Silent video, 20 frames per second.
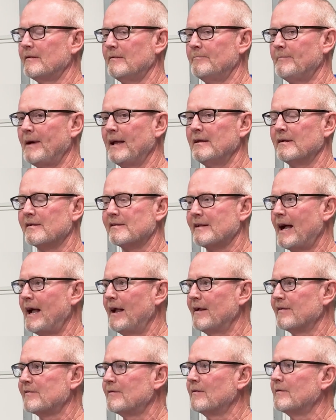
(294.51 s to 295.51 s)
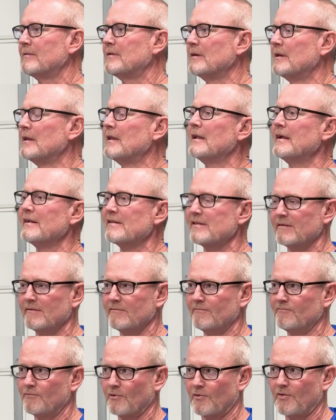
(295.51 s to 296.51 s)
maintenance guys, to
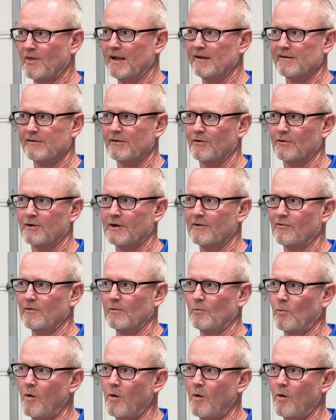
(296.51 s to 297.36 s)
listen for things that are different.